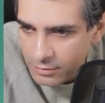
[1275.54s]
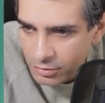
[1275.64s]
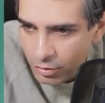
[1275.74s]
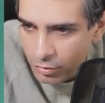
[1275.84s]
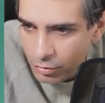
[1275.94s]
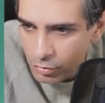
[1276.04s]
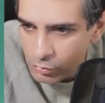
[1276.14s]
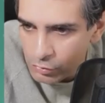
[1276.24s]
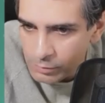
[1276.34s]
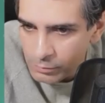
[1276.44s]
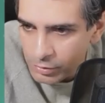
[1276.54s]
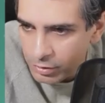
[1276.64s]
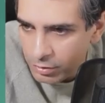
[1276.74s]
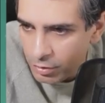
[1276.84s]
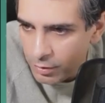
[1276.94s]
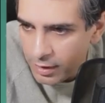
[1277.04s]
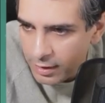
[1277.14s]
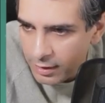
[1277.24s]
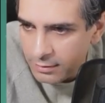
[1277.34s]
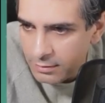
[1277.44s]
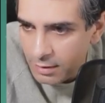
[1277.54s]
So I'm going to go ahead.